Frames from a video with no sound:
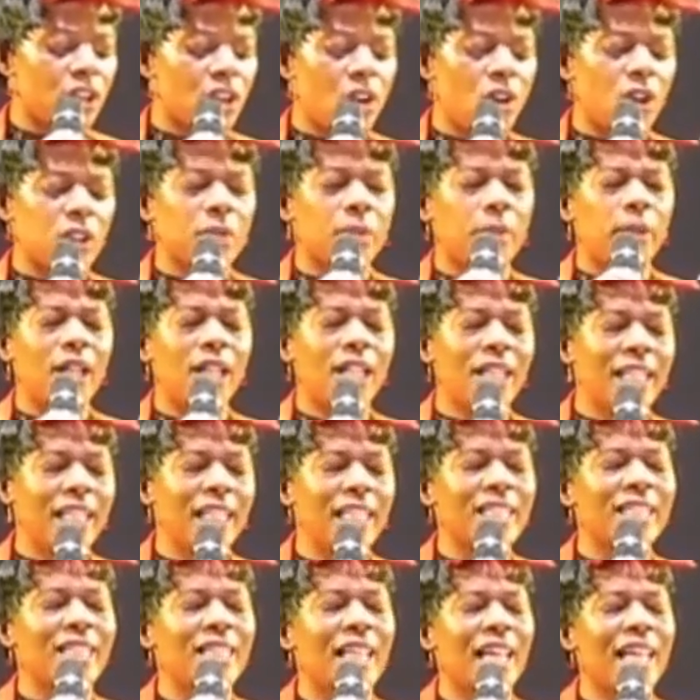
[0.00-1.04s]
God,
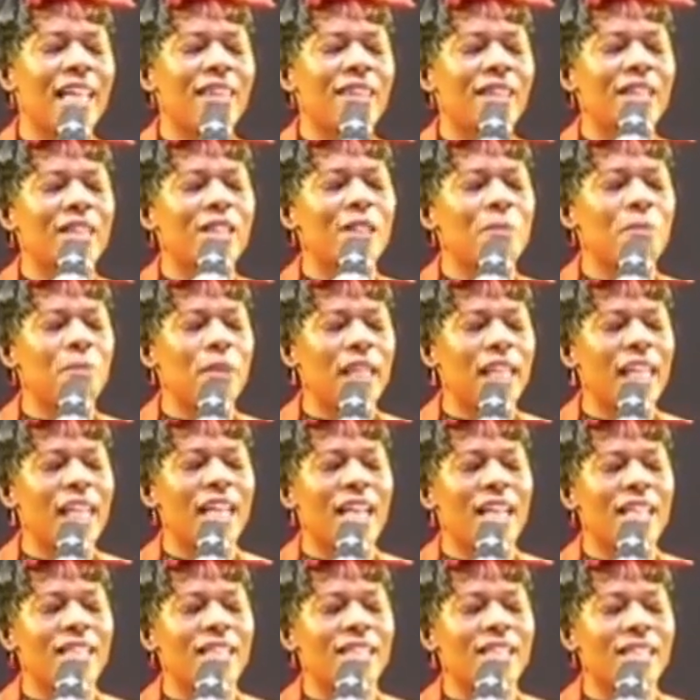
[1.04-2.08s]
please let this be
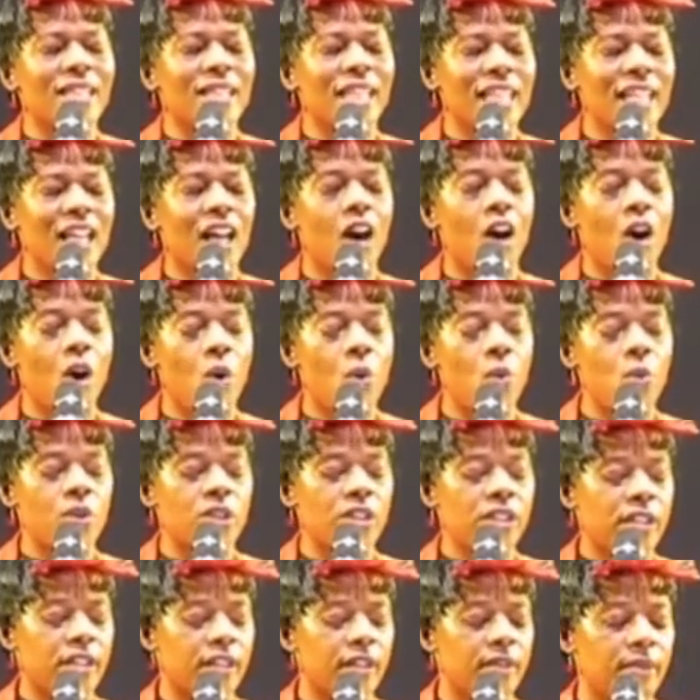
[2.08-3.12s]
a sick
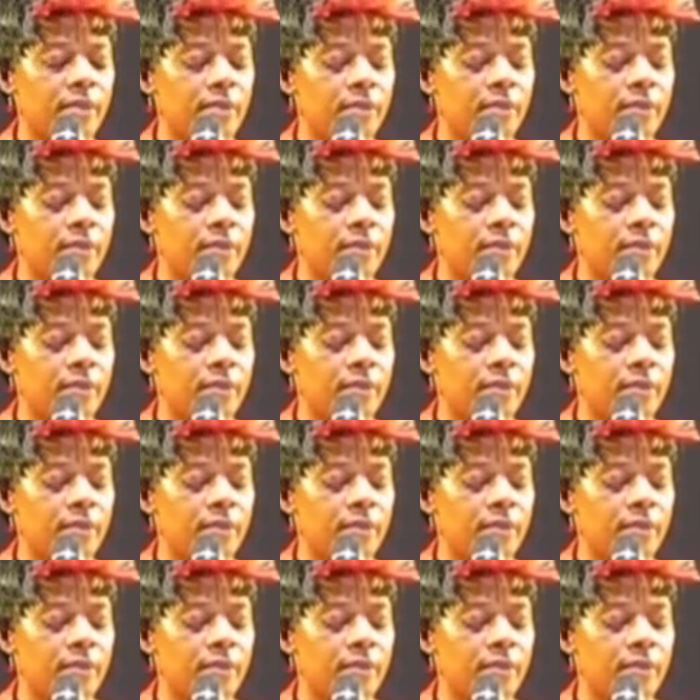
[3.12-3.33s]
hoax.